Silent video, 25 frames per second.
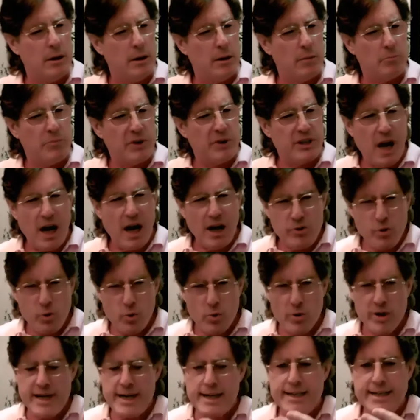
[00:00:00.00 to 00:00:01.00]
But God's
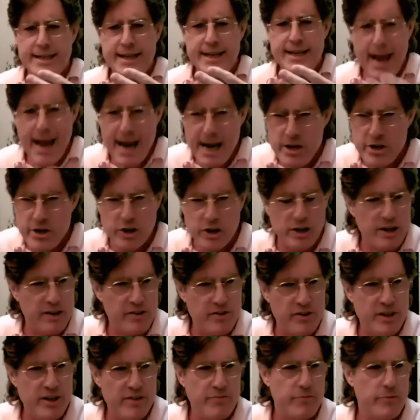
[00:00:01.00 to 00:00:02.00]
orientation
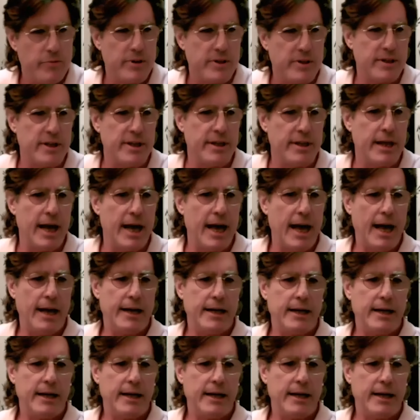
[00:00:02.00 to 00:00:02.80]
is different than that